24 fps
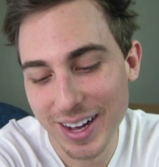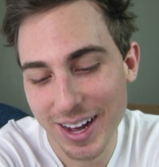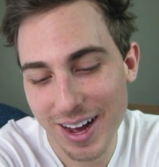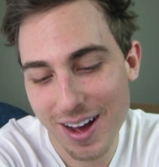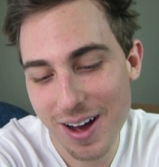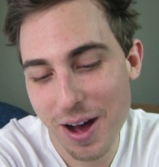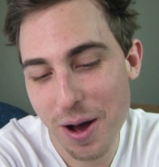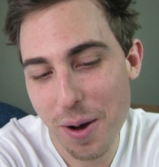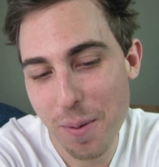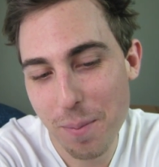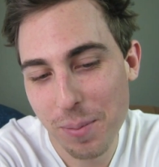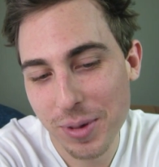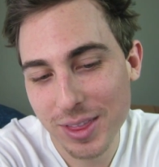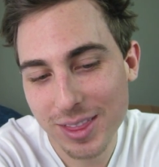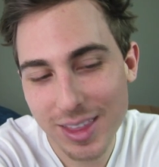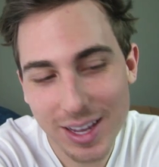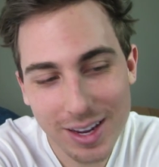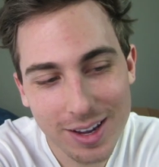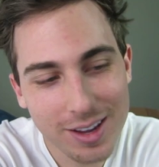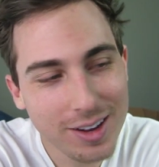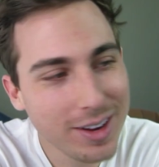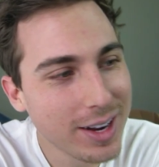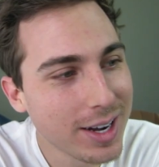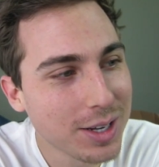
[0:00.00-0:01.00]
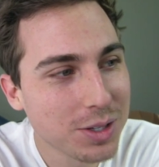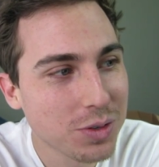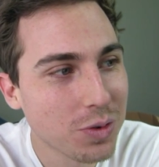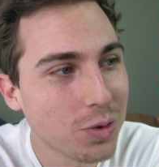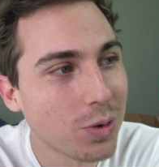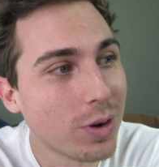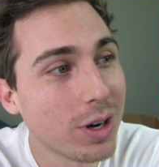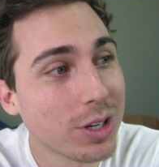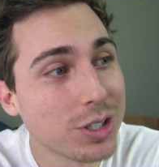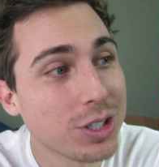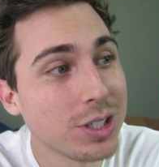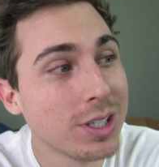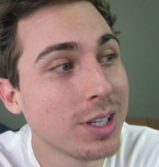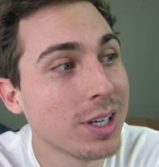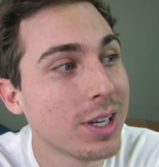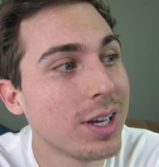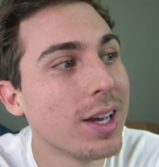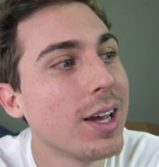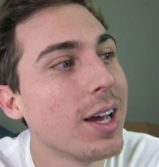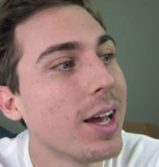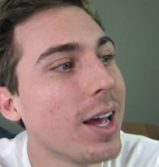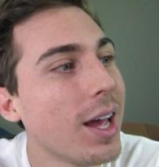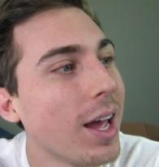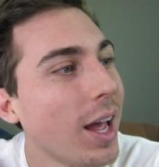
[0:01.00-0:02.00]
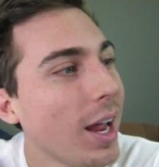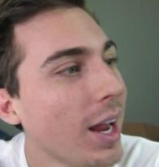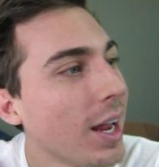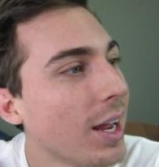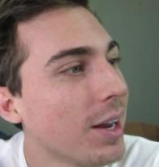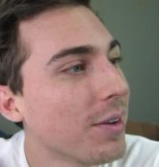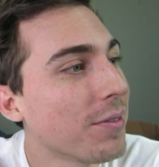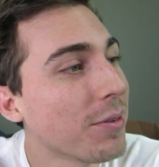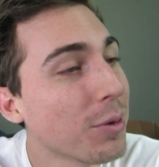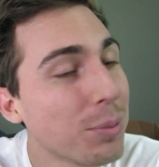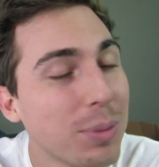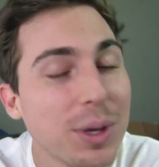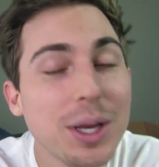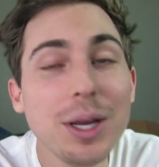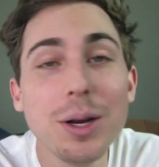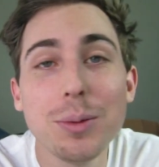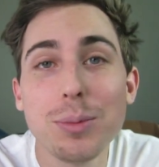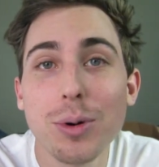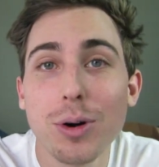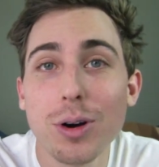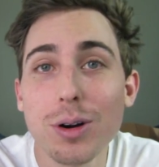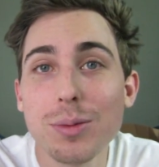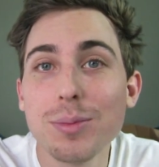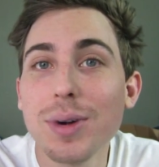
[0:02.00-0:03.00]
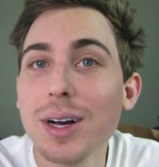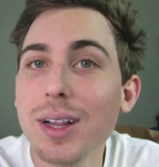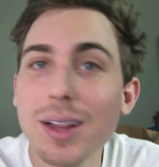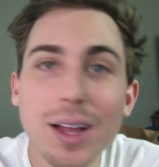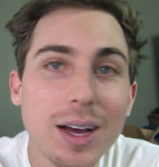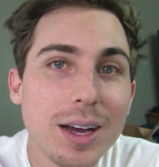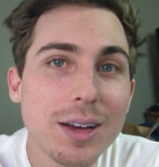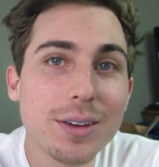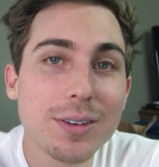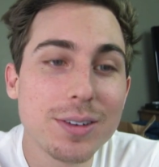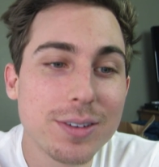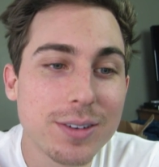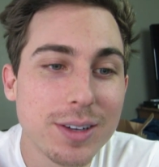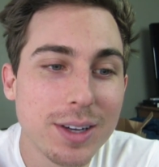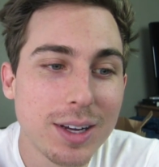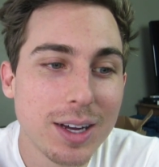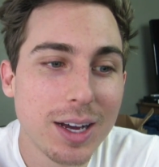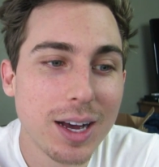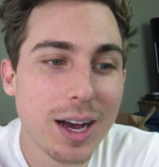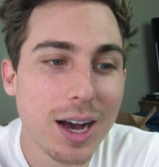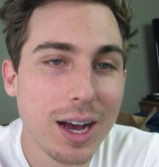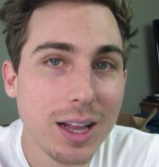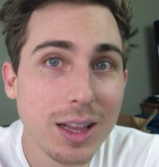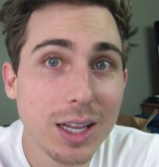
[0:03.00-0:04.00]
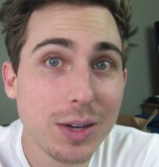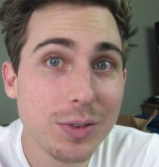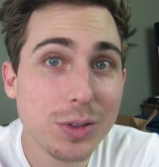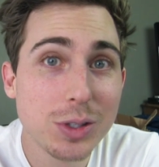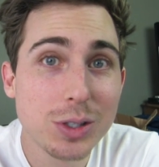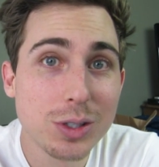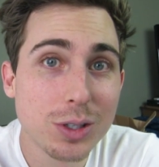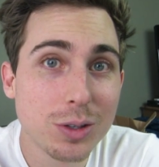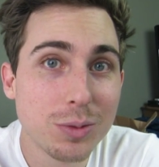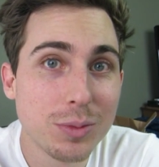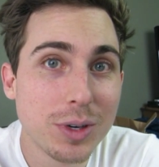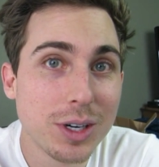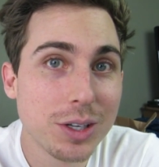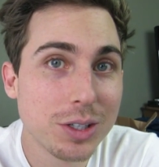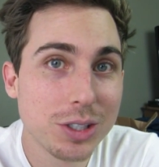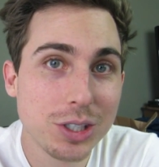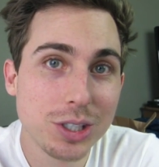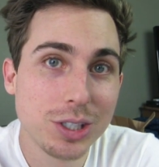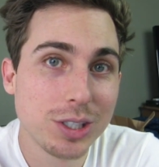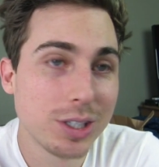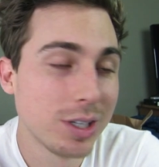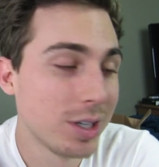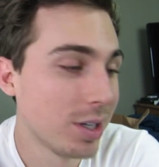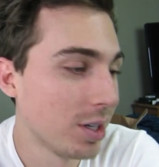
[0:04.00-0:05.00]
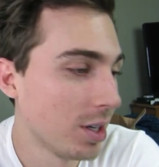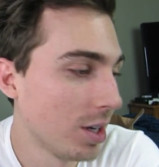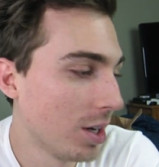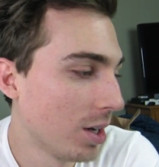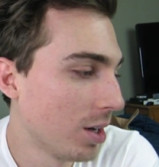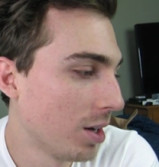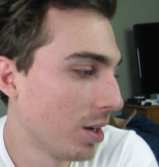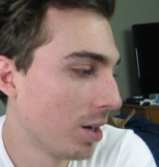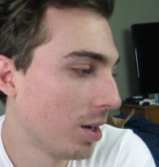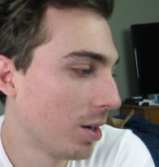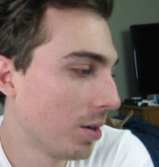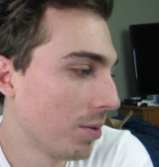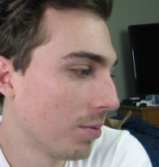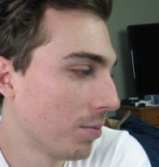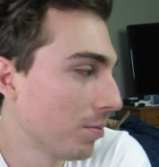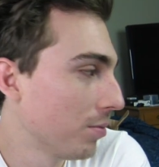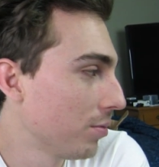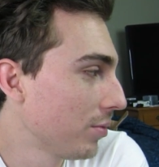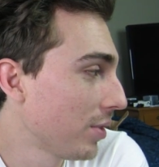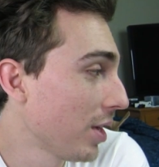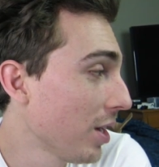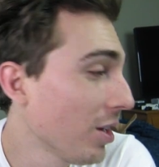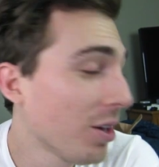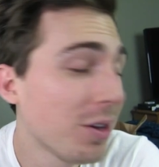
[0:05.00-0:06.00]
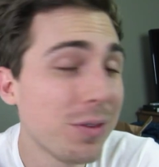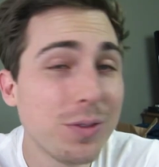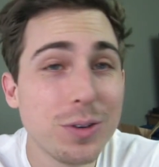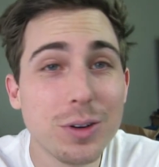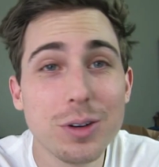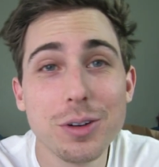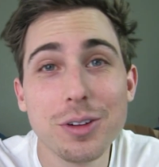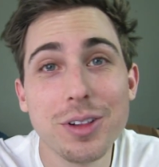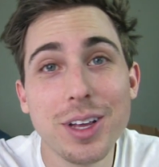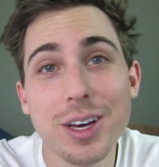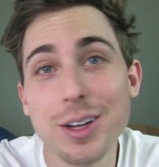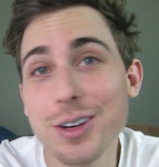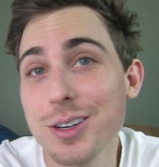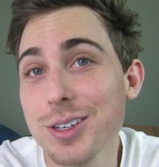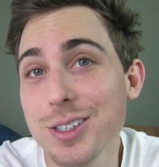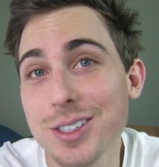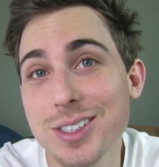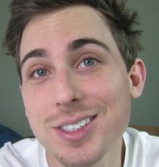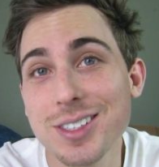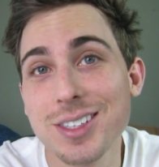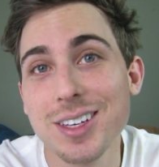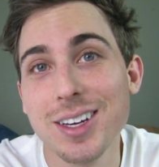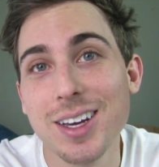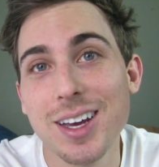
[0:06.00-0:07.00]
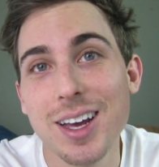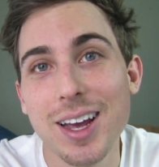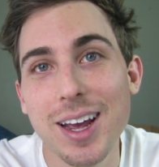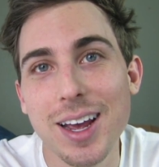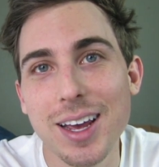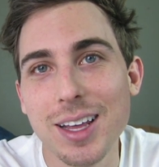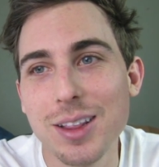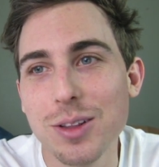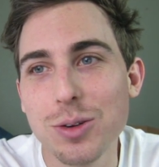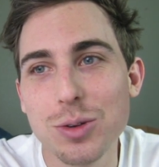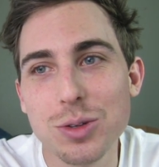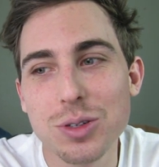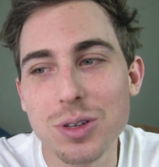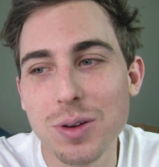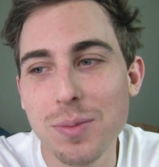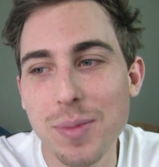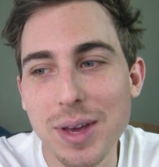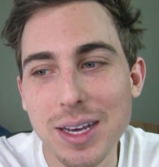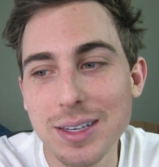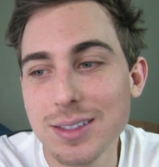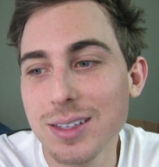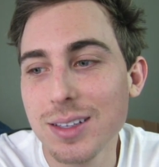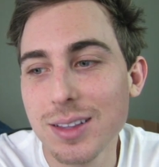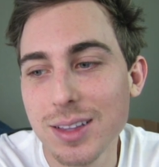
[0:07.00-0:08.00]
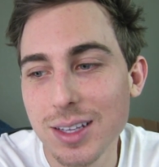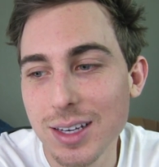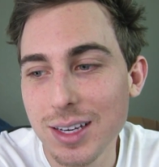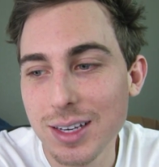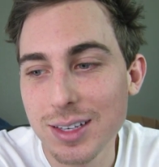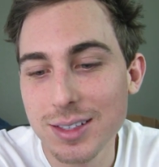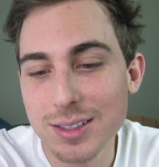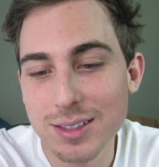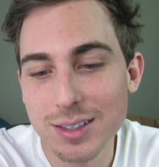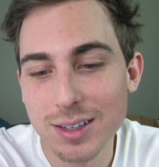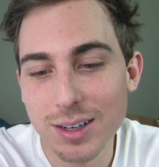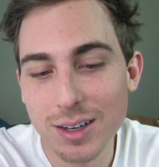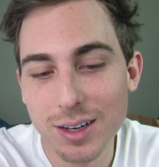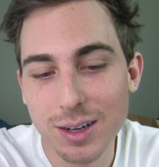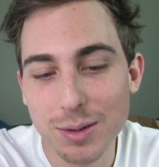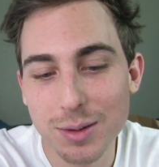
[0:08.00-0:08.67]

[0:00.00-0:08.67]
But thank you guys for watching and for being a part of my life. I love you so much. Thank you for your letters and those amazing things.